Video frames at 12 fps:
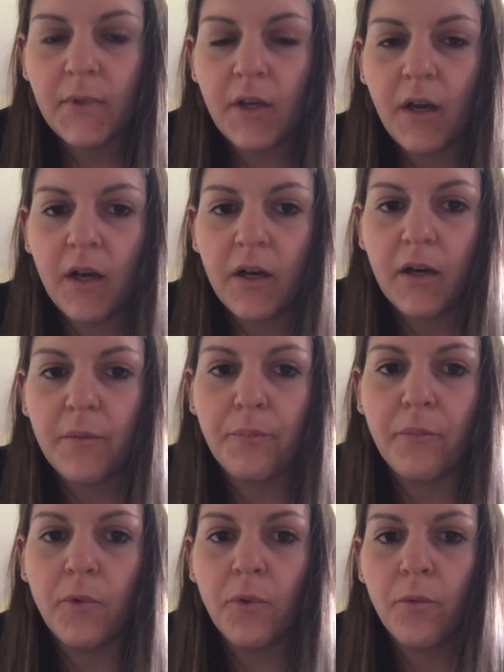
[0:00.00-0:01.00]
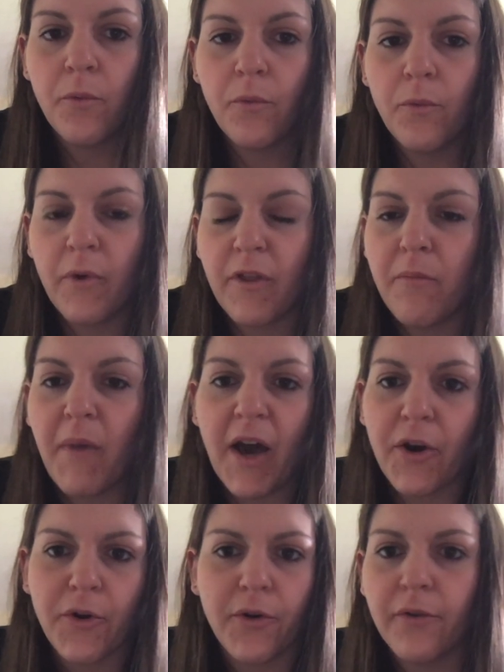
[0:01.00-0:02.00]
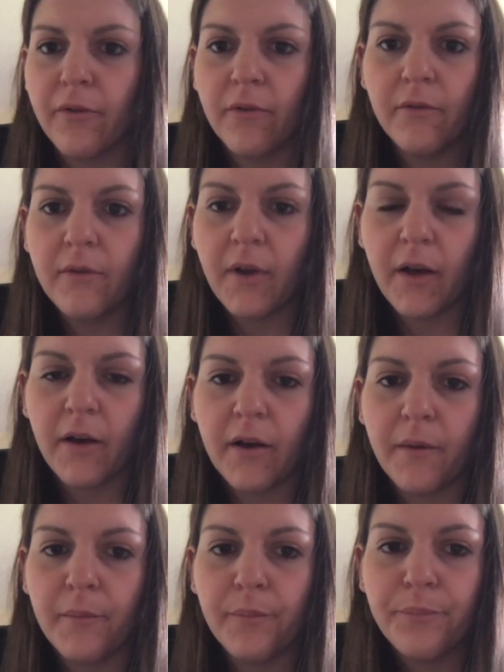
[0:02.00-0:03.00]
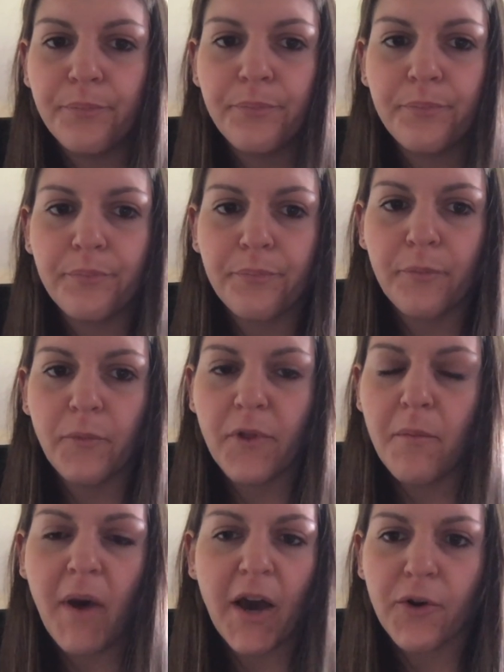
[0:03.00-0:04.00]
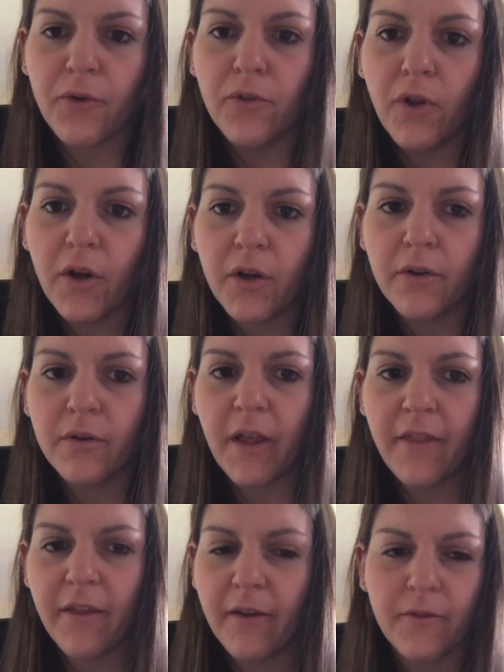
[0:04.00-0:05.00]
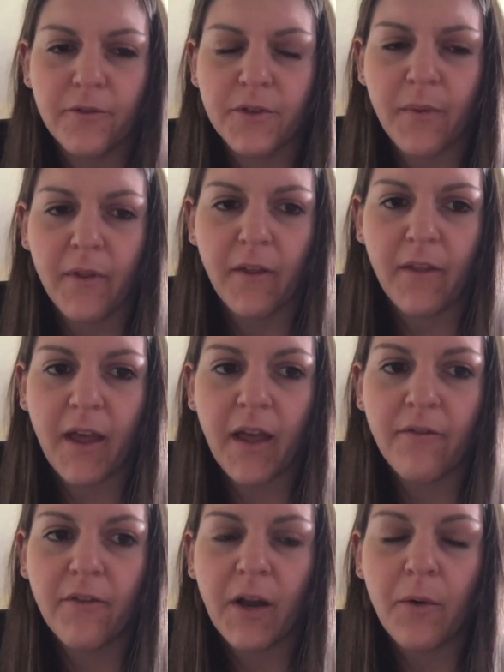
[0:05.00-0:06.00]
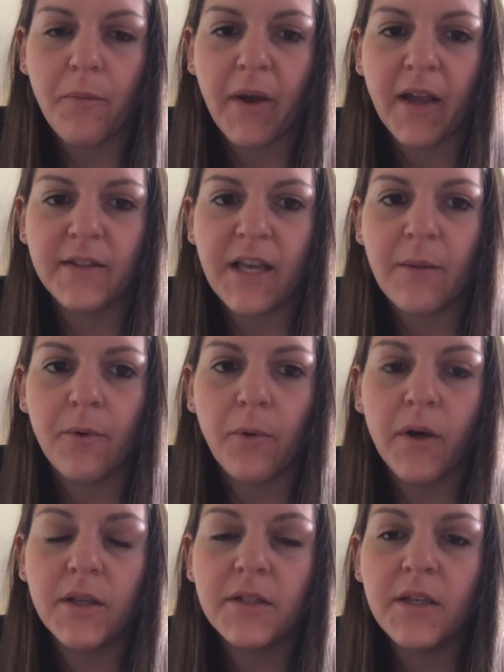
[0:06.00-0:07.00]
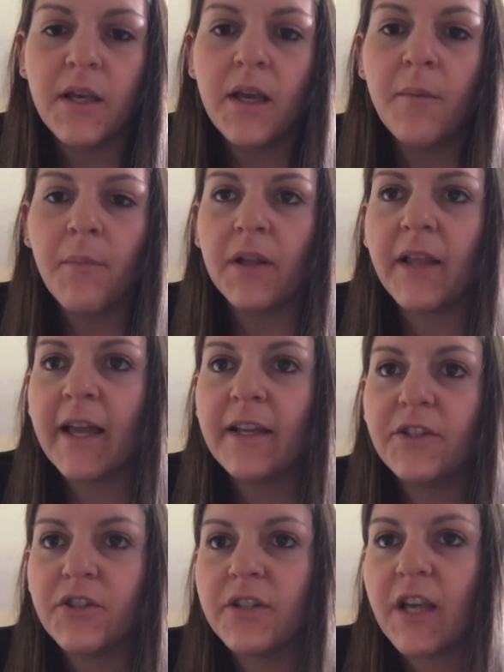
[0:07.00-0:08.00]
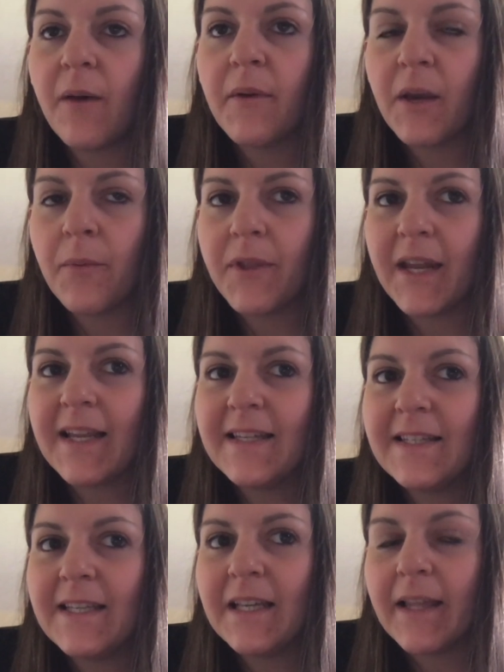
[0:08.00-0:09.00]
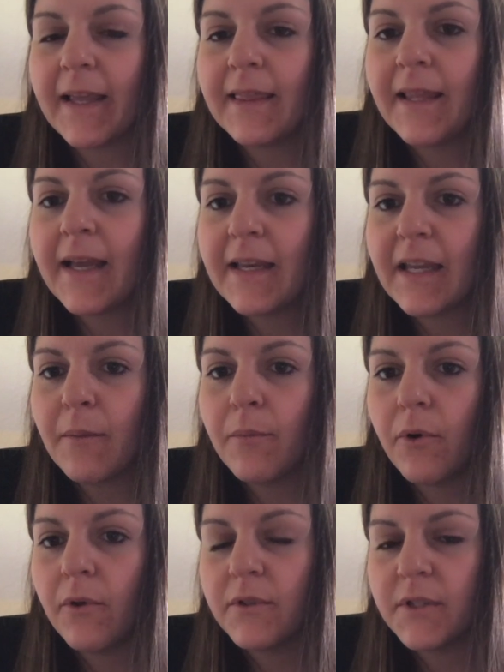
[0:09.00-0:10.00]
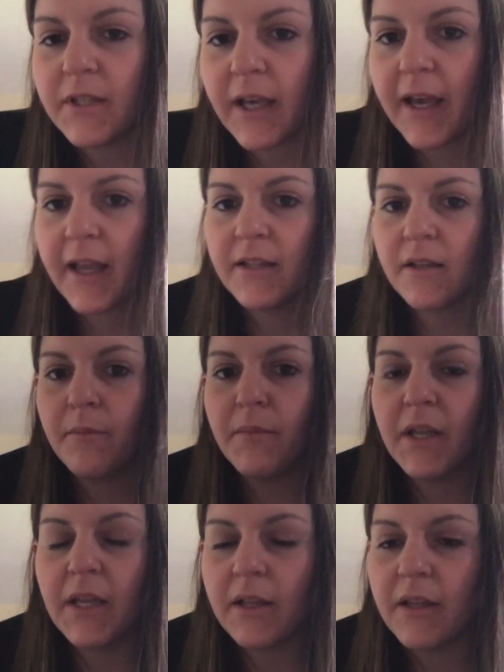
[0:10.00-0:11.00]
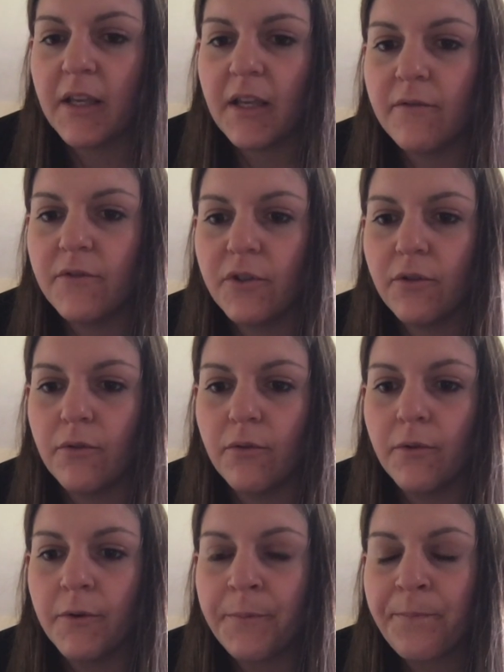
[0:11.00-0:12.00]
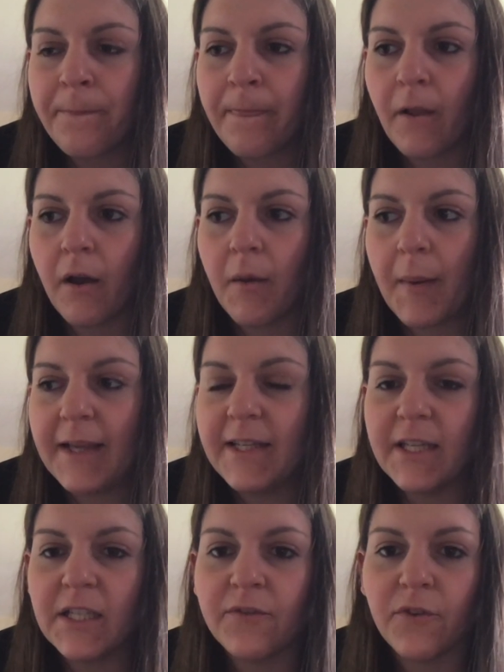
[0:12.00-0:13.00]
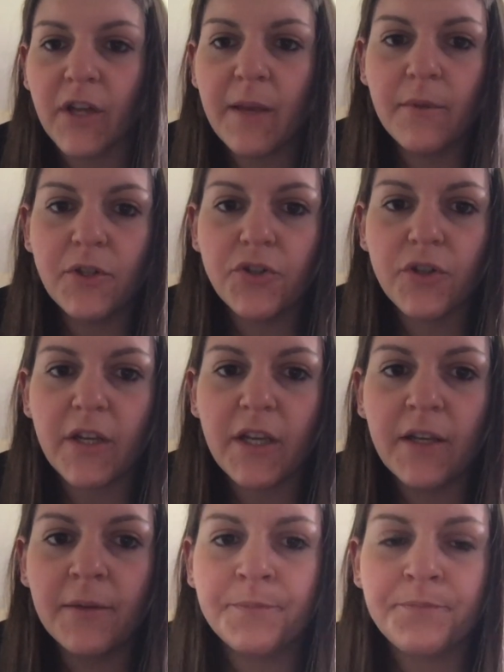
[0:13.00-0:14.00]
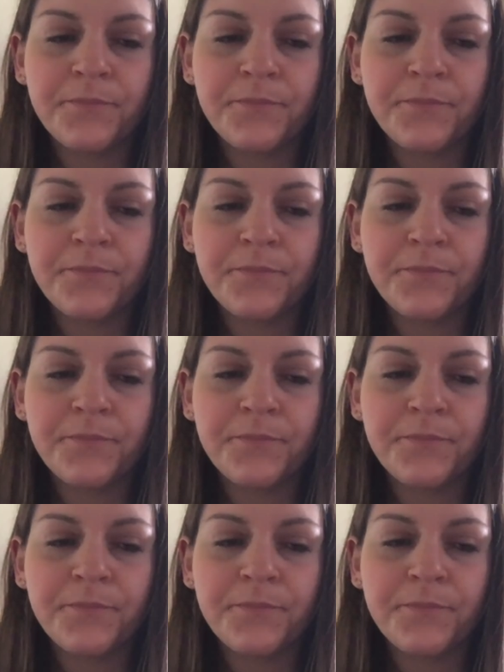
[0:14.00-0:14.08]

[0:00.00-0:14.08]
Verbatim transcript: um, with modern um, with a modern look, I think, or something like that. I forgot what my example was, but like just coming up with an idea like lightning bolt designs immediately gives you um, ideas for imagery,